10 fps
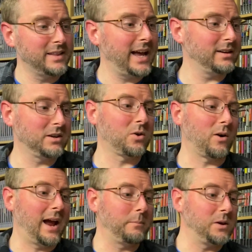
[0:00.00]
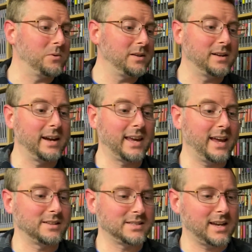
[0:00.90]
that crappy one that I
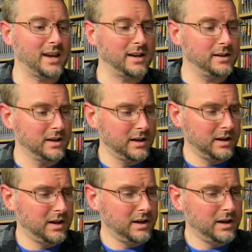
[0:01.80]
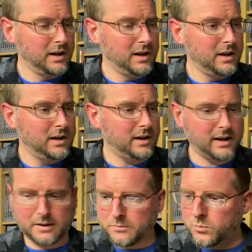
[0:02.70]
can't stand.
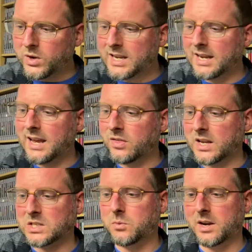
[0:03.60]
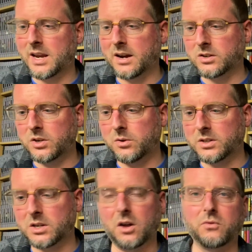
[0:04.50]
Um, we did get this one here too.
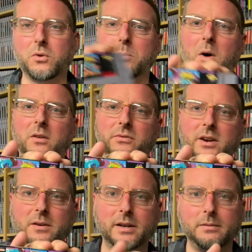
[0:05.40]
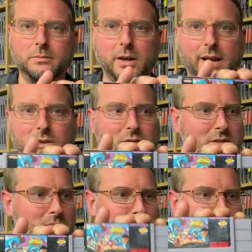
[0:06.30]
It's called Football Theory. Yeah,
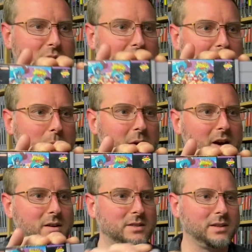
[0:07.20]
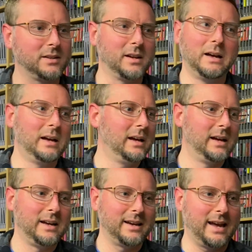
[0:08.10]
just little comparison.
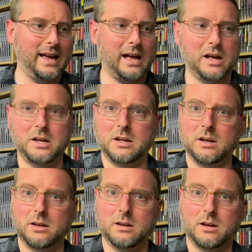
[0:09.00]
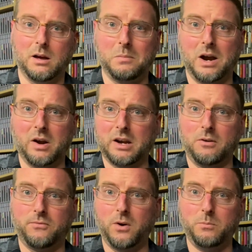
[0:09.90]
Yeah,
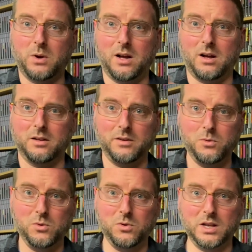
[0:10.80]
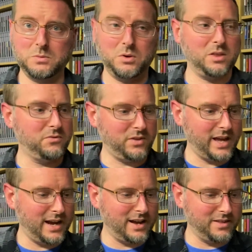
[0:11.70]
American football. Ooh, let's put the
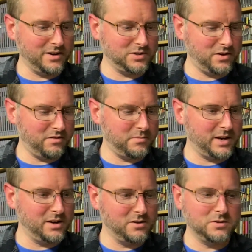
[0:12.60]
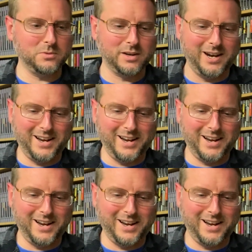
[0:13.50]
flag on there so everybody knows what it